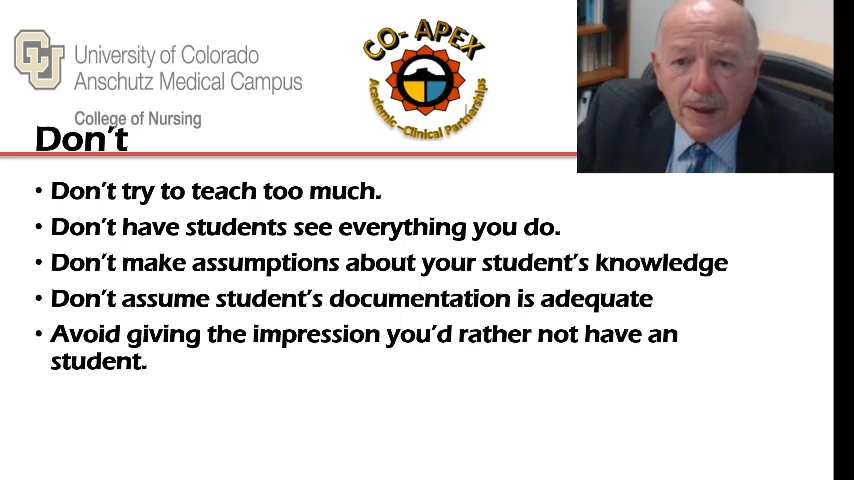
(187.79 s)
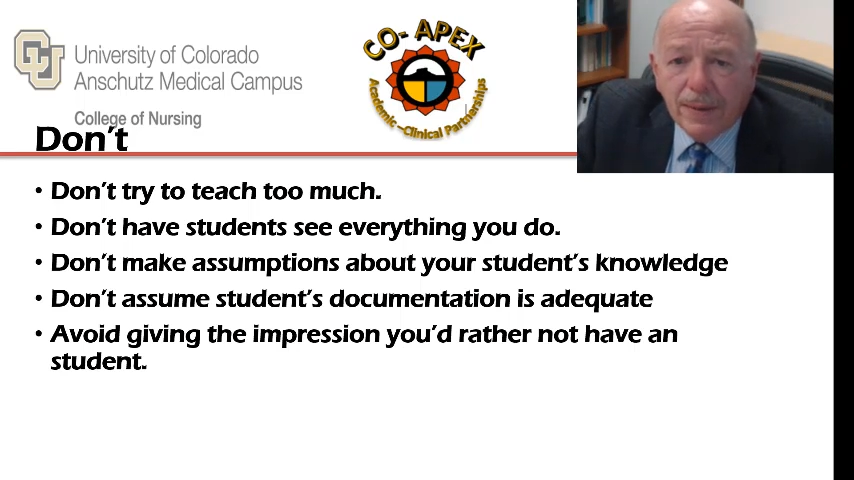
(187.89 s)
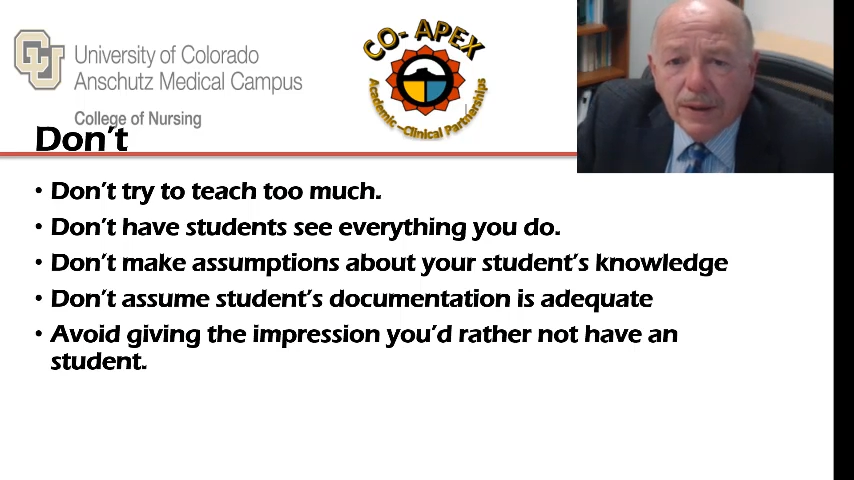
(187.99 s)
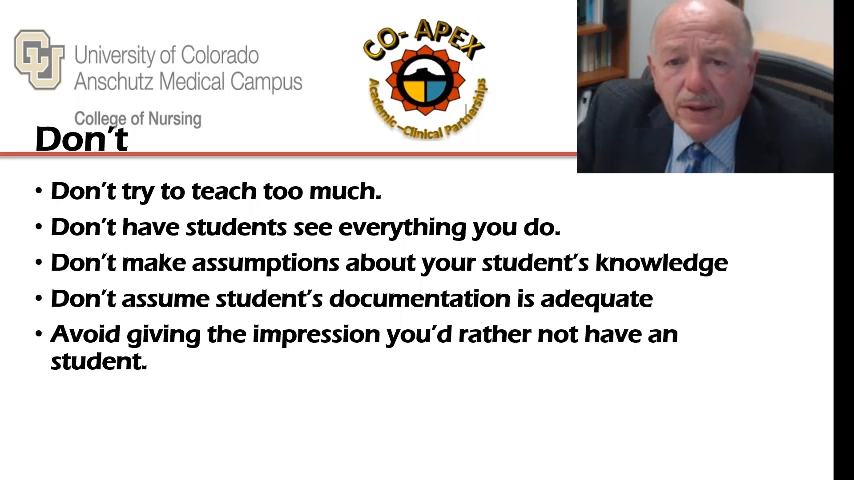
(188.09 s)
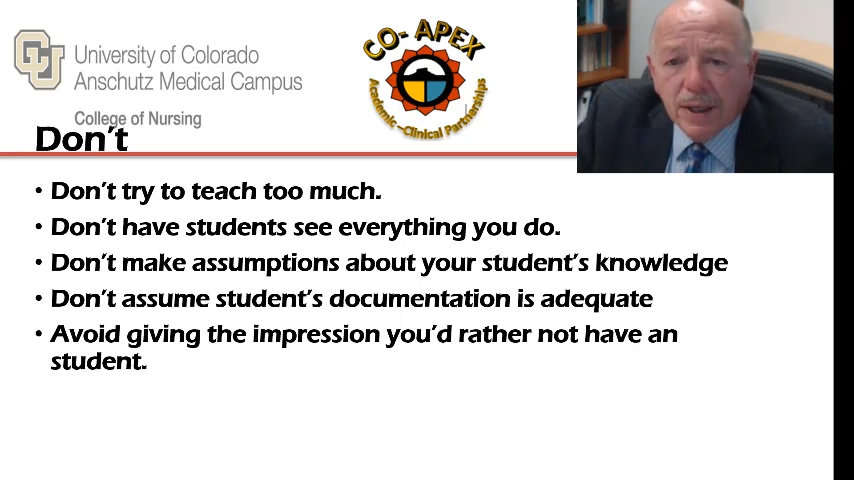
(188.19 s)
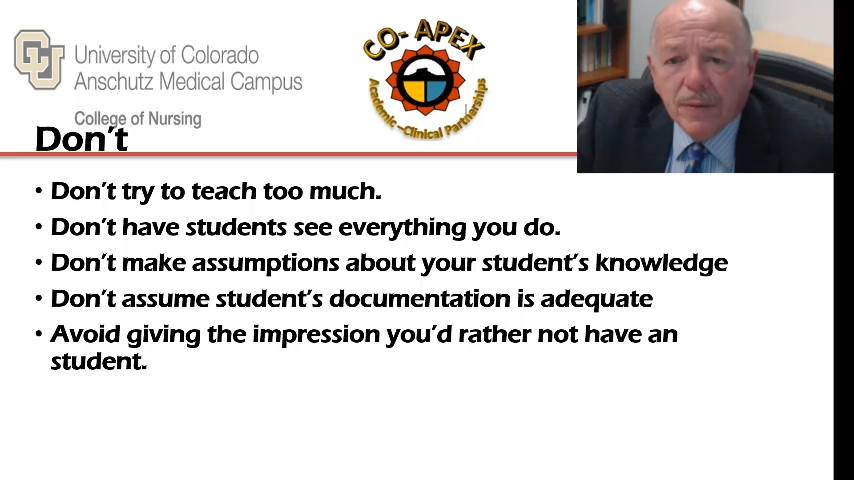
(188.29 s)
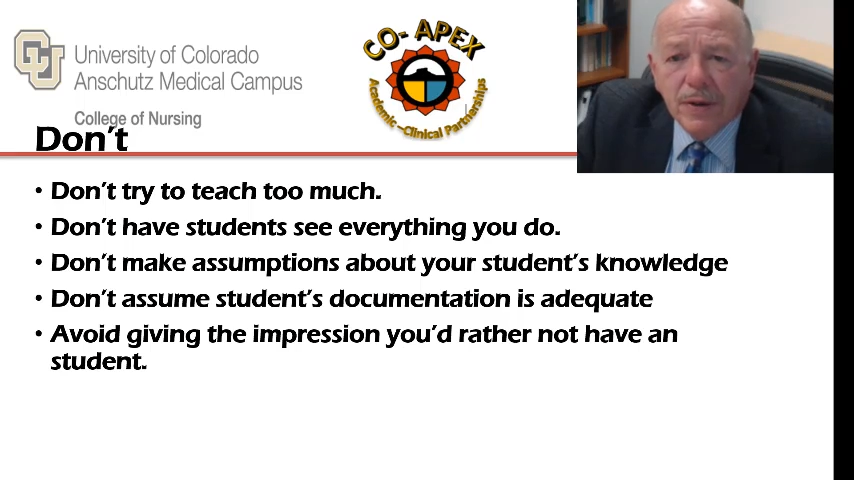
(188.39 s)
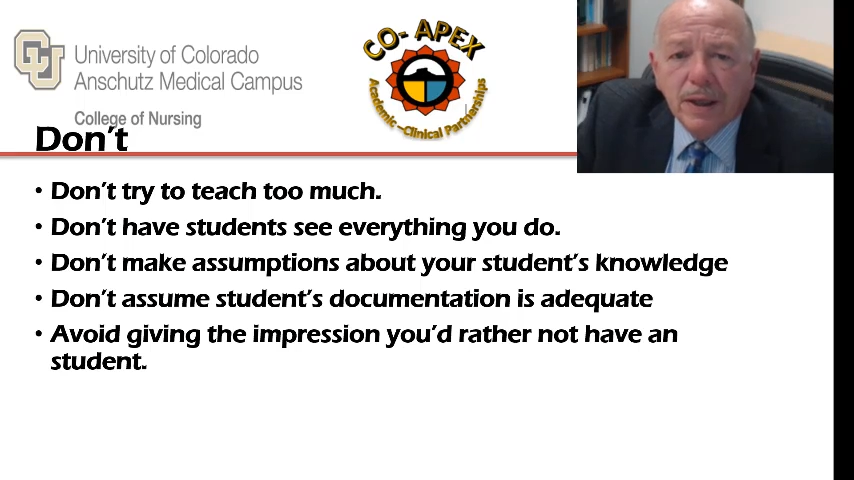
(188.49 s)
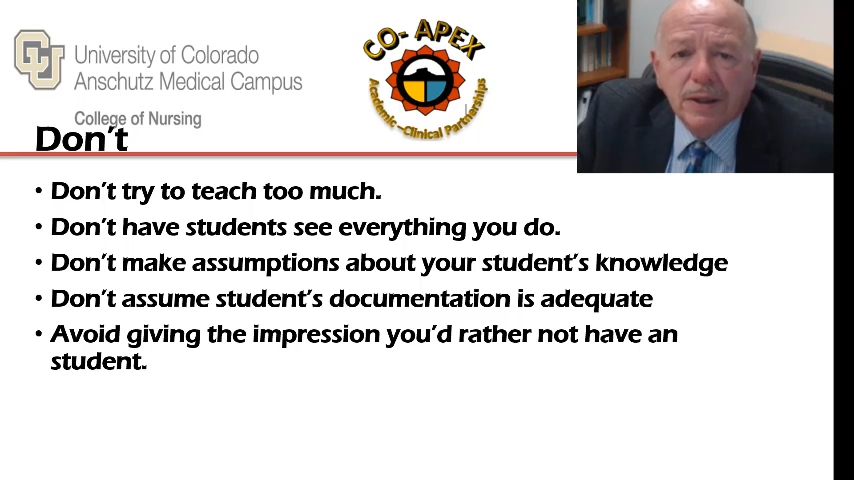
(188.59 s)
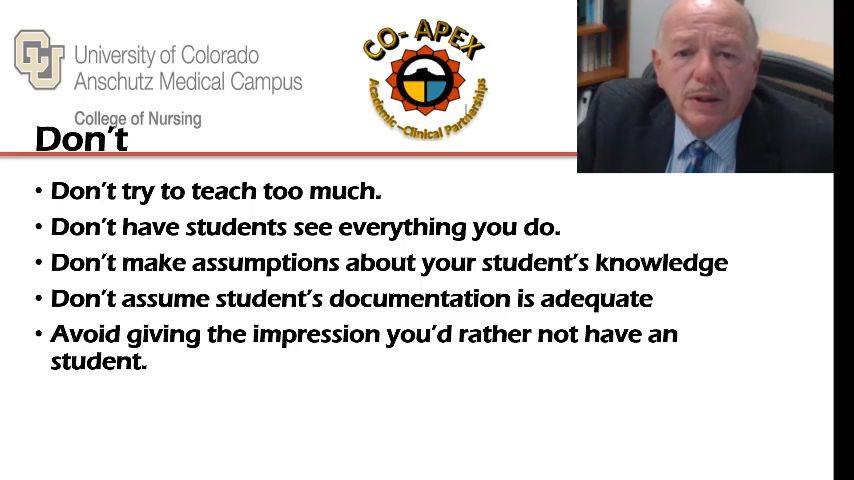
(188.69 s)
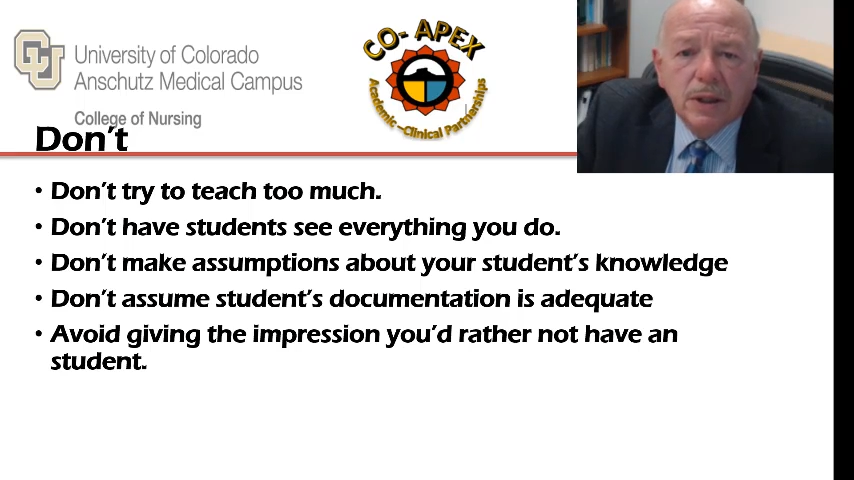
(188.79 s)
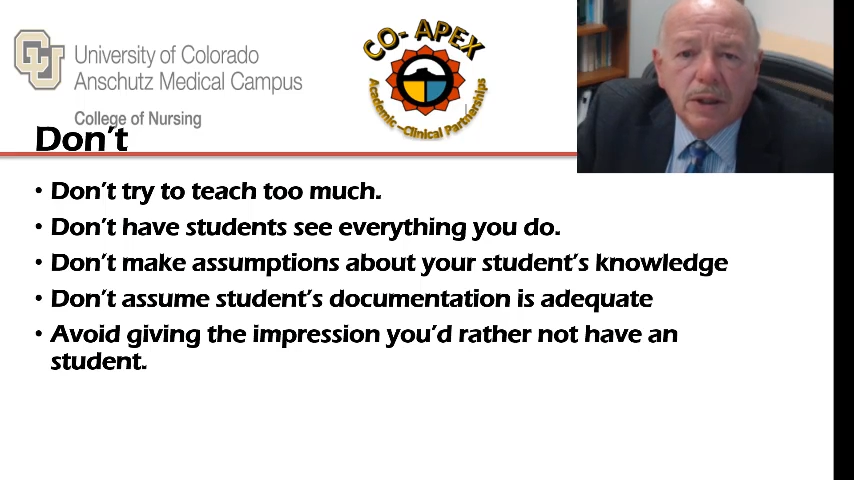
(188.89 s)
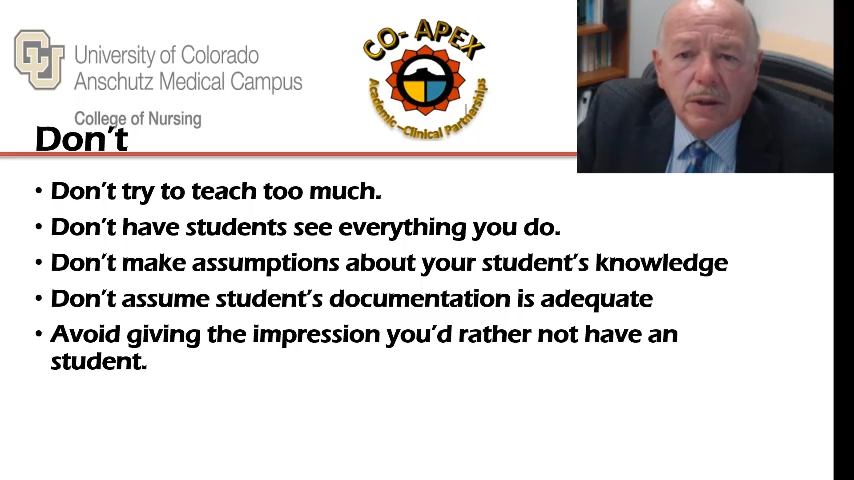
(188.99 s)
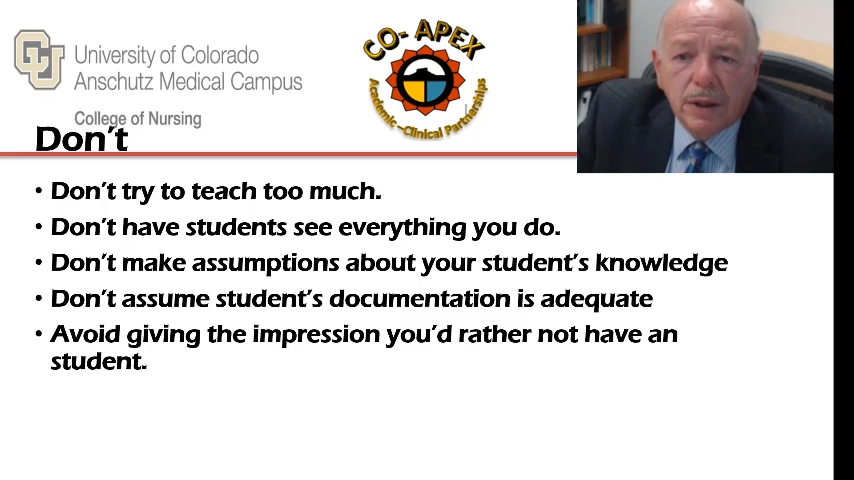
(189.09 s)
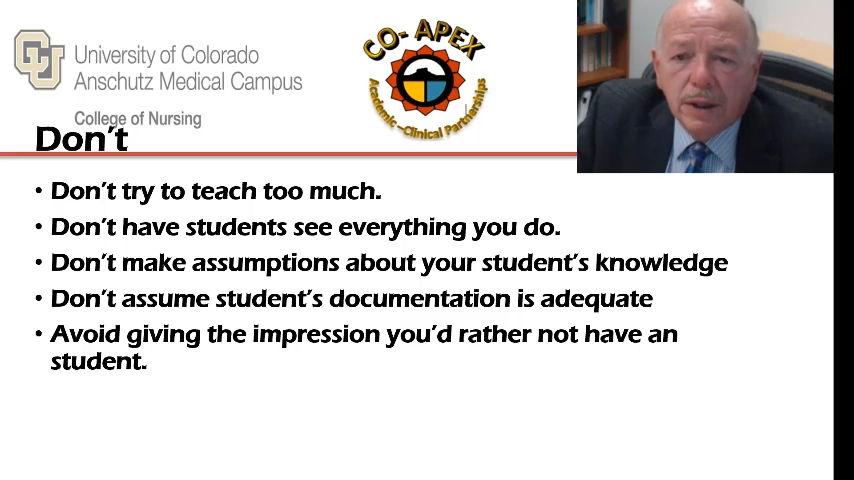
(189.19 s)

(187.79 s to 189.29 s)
There may be some things